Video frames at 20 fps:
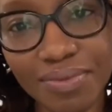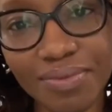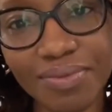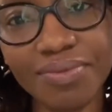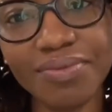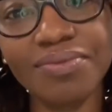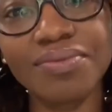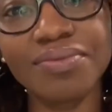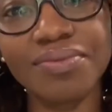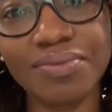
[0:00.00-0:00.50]

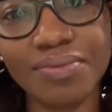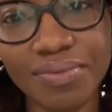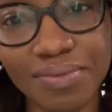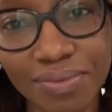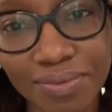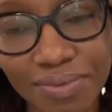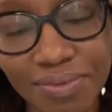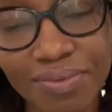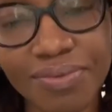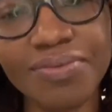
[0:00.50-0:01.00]
is a
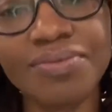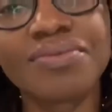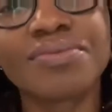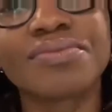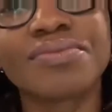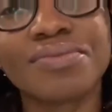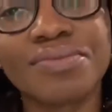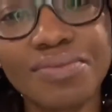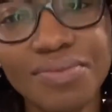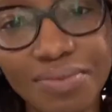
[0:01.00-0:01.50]

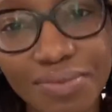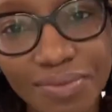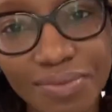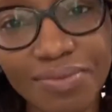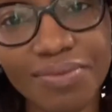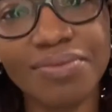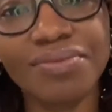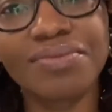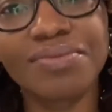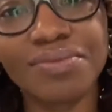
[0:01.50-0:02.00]
monumental
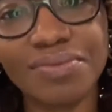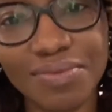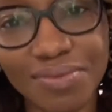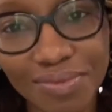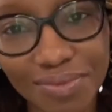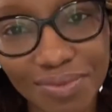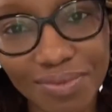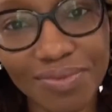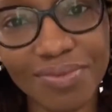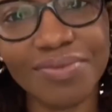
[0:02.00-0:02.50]
event
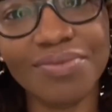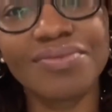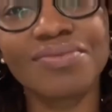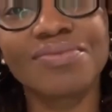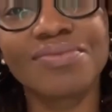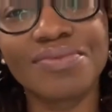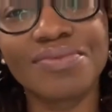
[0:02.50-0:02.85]
in